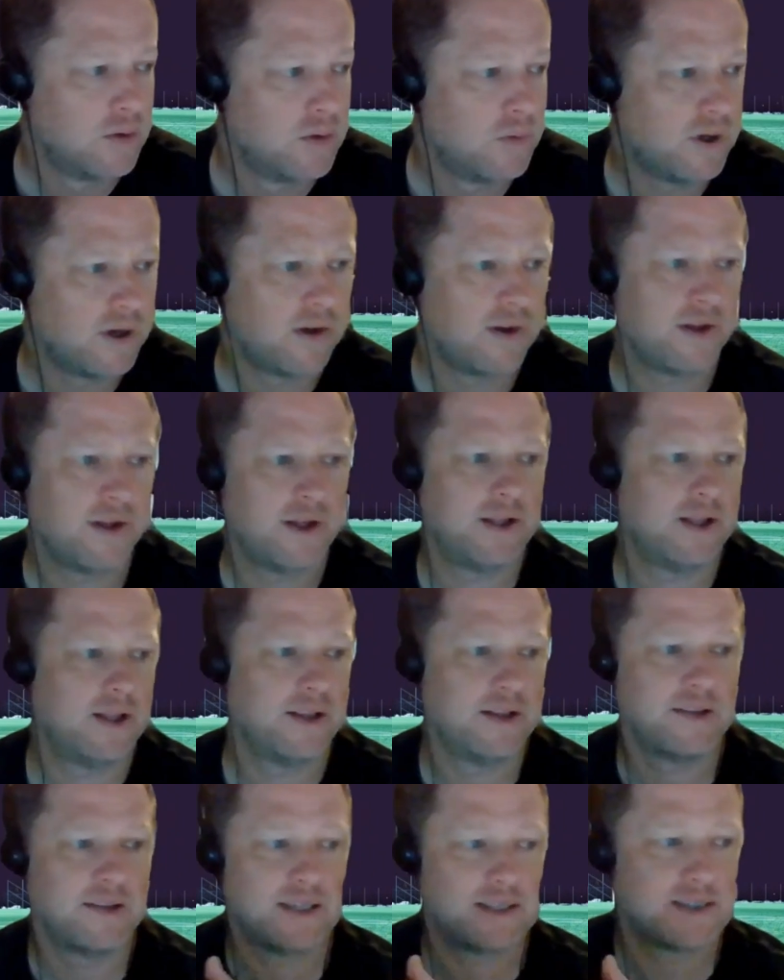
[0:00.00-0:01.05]
Well,
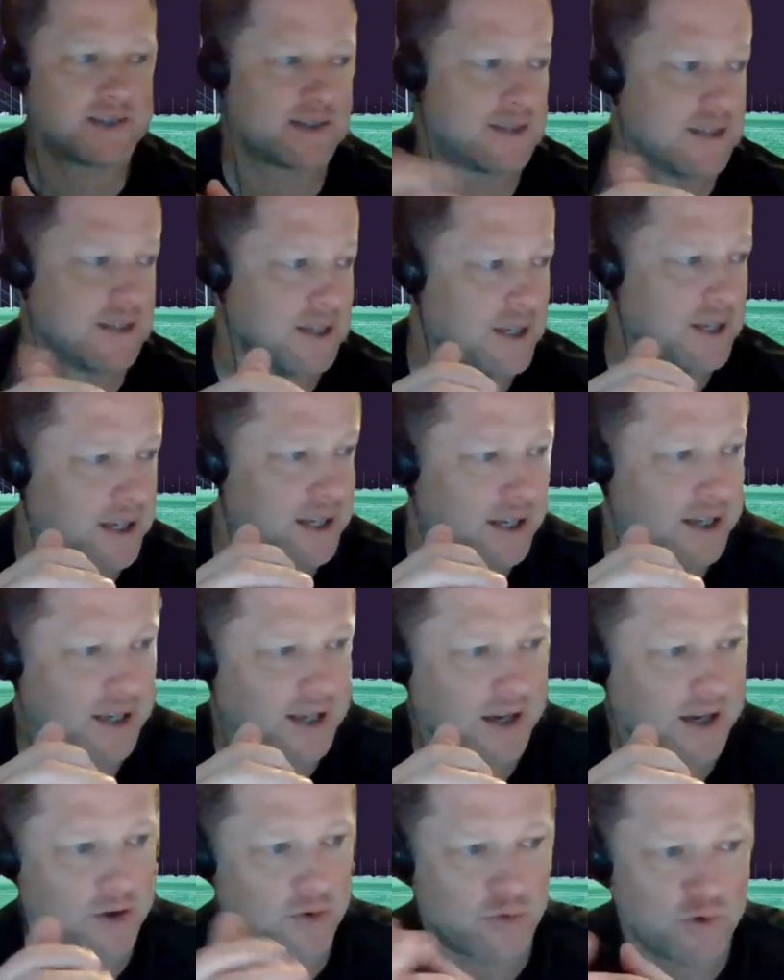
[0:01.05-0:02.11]
let's
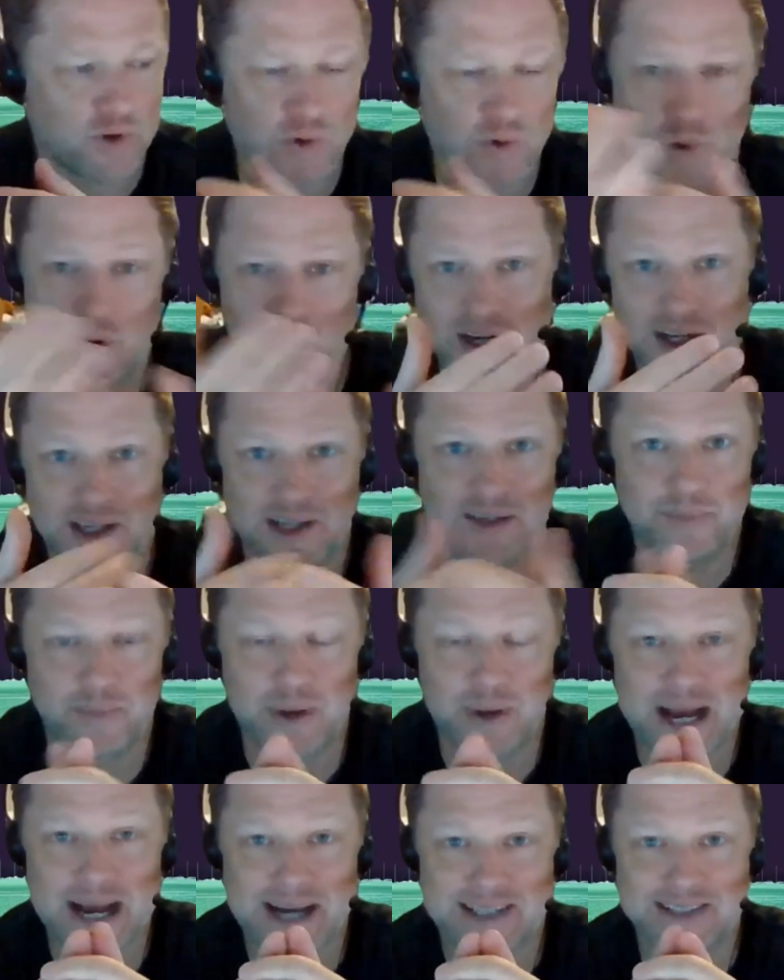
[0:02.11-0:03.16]
kind of rewind it
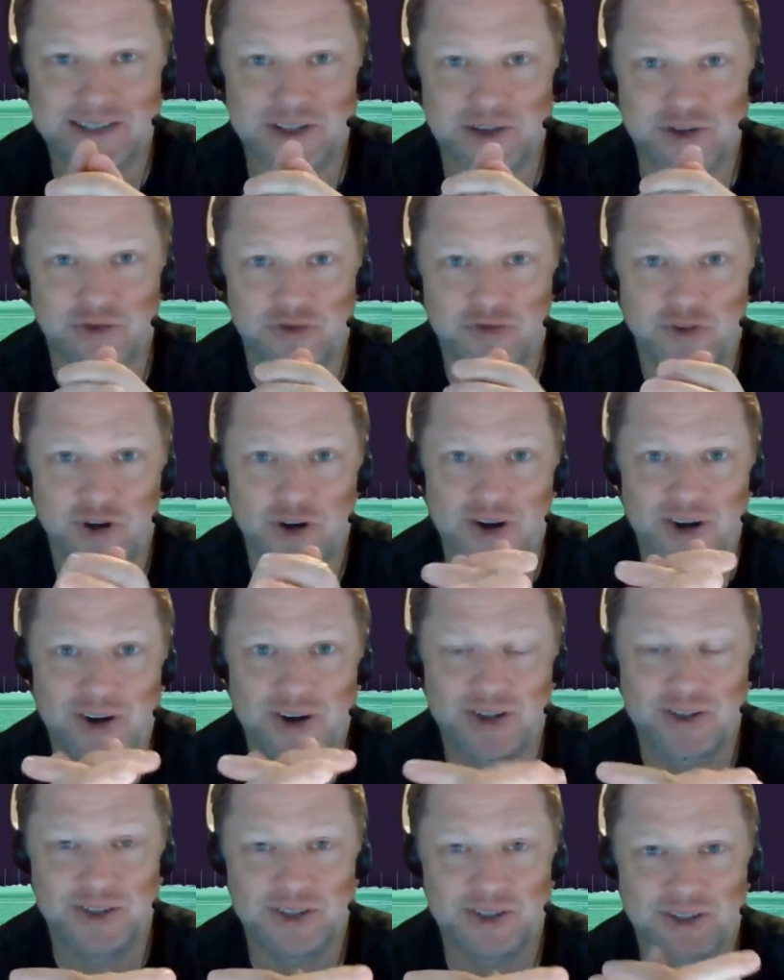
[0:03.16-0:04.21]
back to the
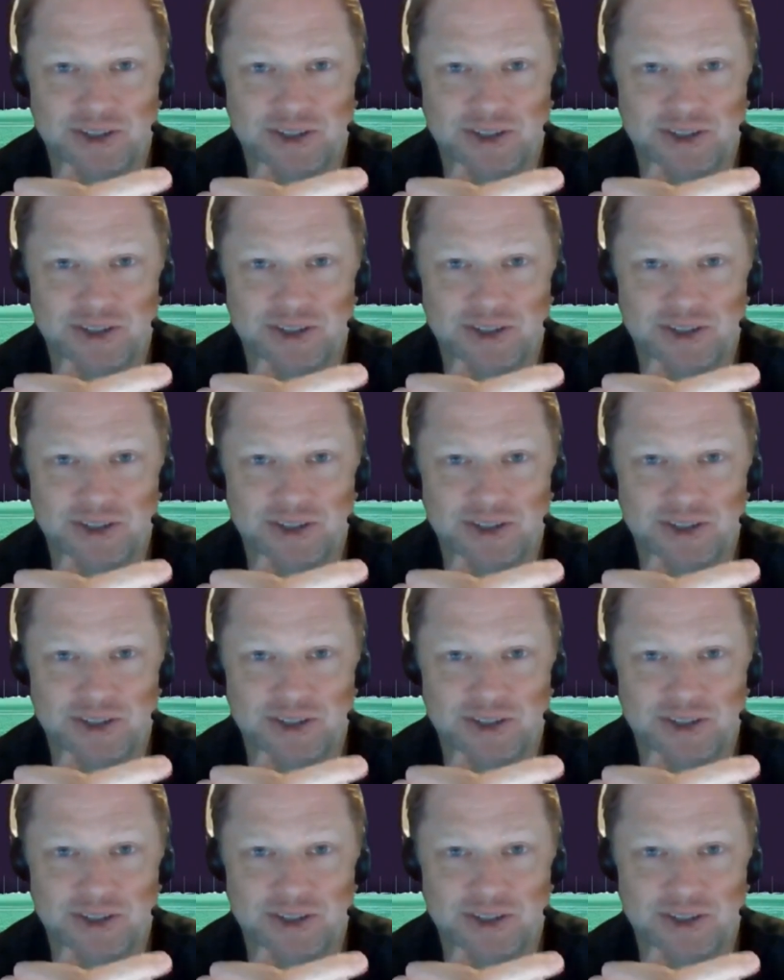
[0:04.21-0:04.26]
fall.